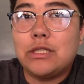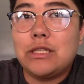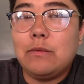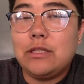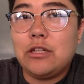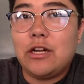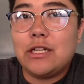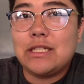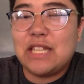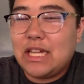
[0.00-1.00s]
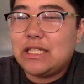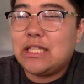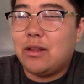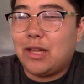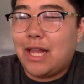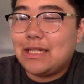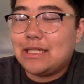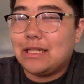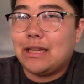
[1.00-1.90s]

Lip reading: some of these artists get, the less and